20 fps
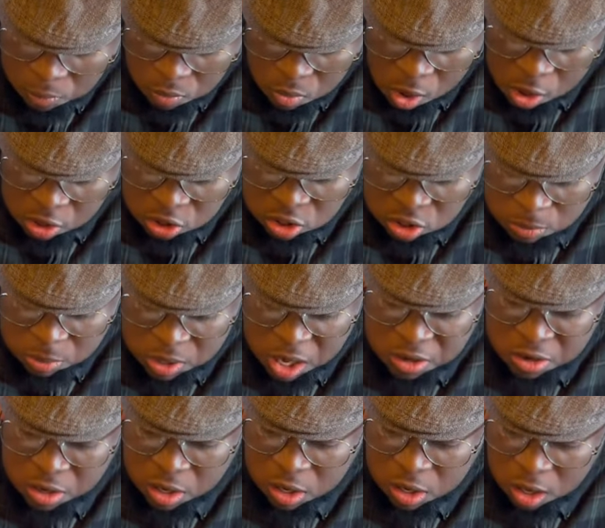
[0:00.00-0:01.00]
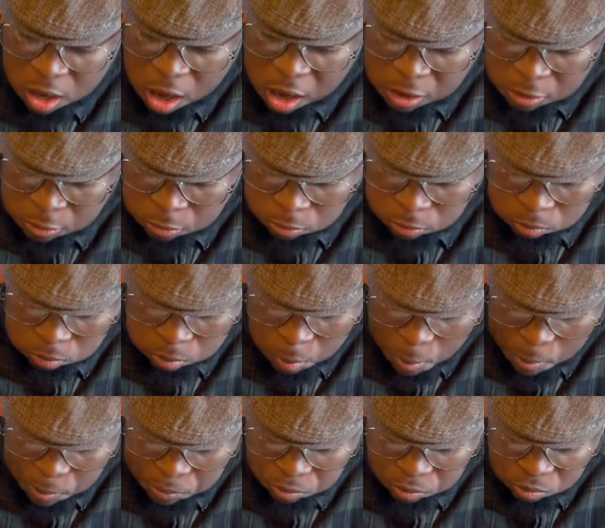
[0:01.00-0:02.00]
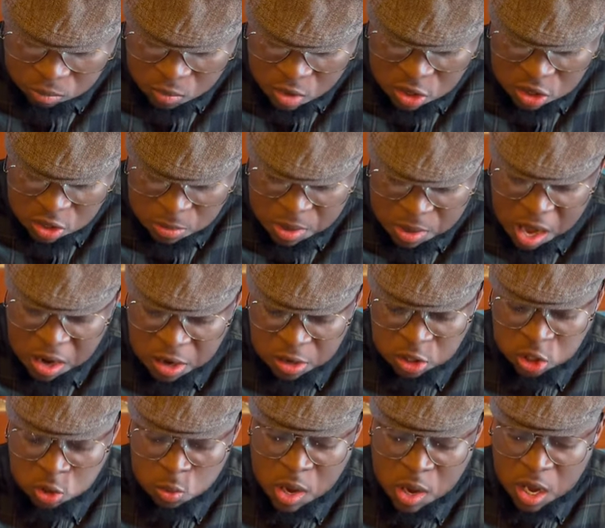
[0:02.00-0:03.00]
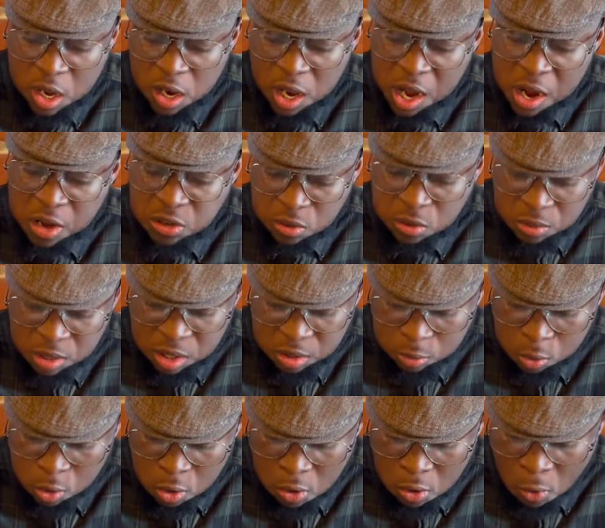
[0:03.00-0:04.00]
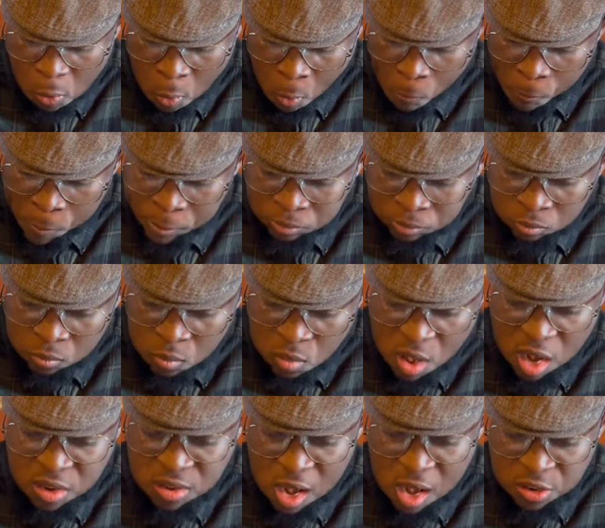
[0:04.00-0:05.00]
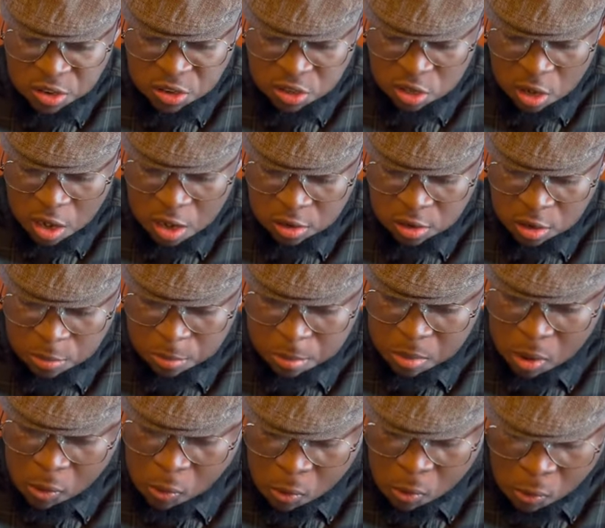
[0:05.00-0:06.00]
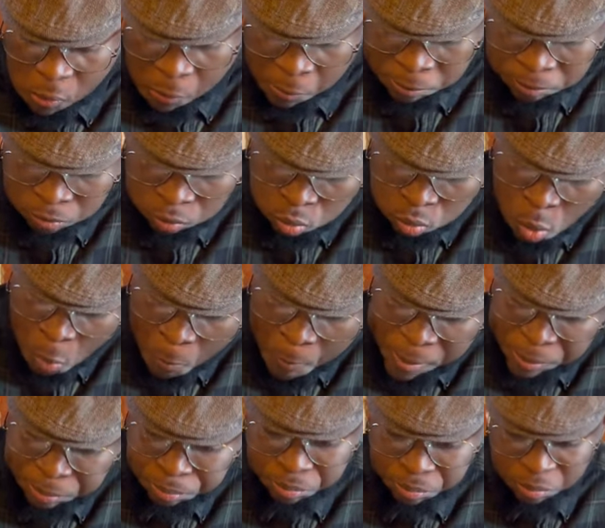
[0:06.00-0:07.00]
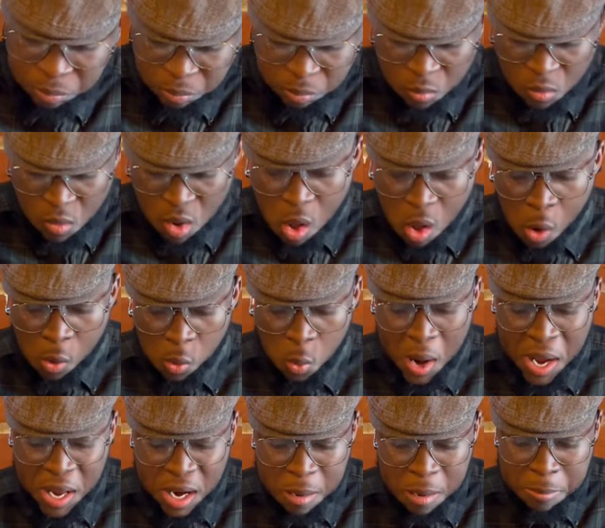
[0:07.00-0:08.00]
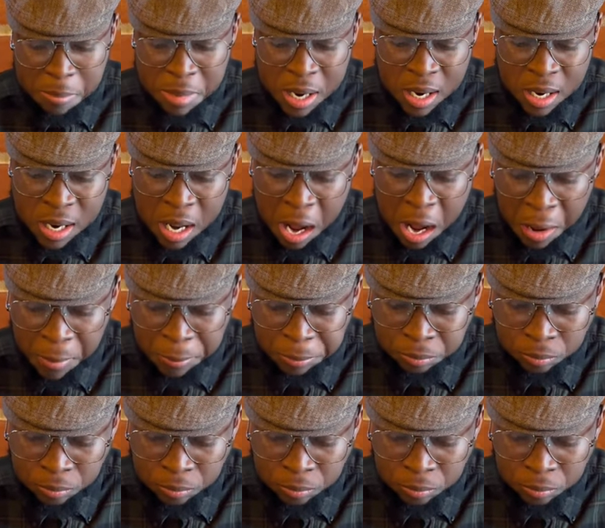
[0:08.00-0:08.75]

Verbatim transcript: It's some kind of I don't. It's some kind of sweet glaze on it. Ooh, that's not just the the. Ooh, wait a minute.